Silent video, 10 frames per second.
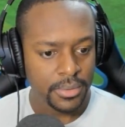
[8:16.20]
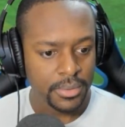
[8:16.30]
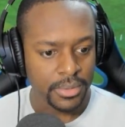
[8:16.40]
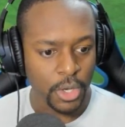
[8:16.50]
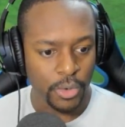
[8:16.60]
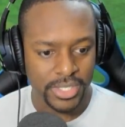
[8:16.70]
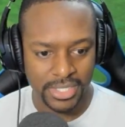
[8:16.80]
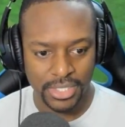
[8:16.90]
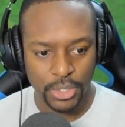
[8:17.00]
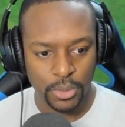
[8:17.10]
No, this
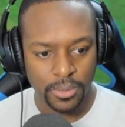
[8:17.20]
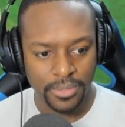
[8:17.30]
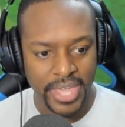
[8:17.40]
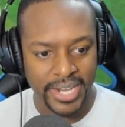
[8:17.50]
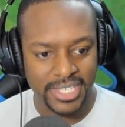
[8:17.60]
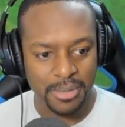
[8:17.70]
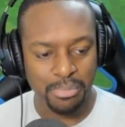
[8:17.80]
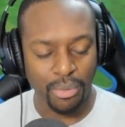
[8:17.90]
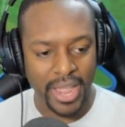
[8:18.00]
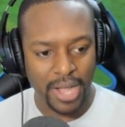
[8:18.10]
is new. That is a
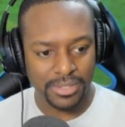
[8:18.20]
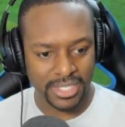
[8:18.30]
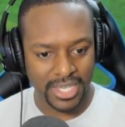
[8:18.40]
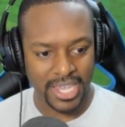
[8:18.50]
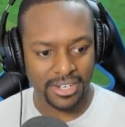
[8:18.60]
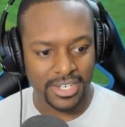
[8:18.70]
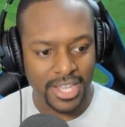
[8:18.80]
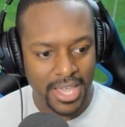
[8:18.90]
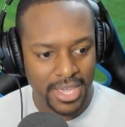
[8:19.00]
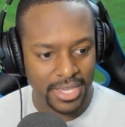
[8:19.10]
brown cicada.
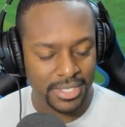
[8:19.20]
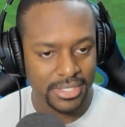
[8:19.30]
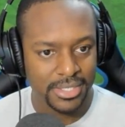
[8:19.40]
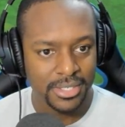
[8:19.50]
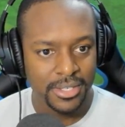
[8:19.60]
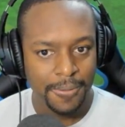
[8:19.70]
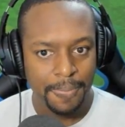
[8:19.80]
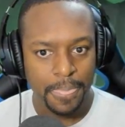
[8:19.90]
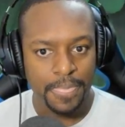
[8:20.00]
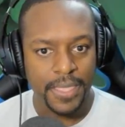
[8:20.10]
Nice.
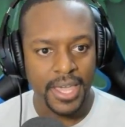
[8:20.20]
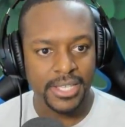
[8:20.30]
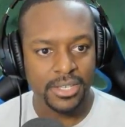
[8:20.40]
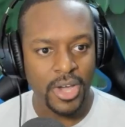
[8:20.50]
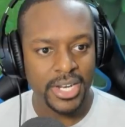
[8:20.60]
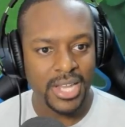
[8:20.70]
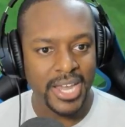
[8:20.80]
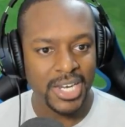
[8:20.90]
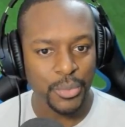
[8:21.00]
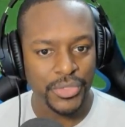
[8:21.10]
Nice. Oh, I didn't
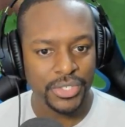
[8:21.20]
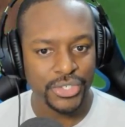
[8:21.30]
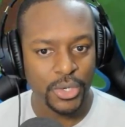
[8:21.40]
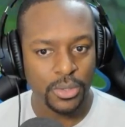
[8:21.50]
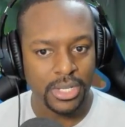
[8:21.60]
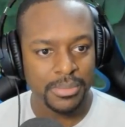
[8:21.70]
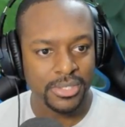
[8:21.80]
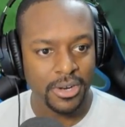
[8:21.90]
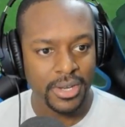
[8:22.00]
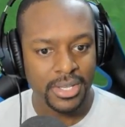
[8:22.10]
I didn't read the joke. I'm
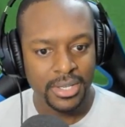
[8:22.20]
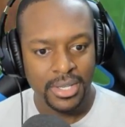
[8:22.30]
sorry.